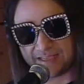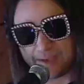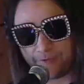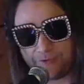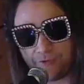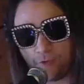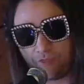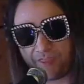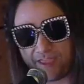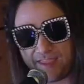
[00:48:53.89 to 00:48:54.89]
We'll do the whole
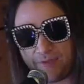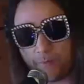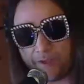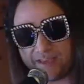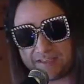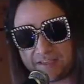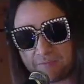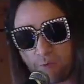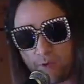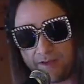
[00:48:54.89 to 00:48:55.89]
thing, and then when we get to this point,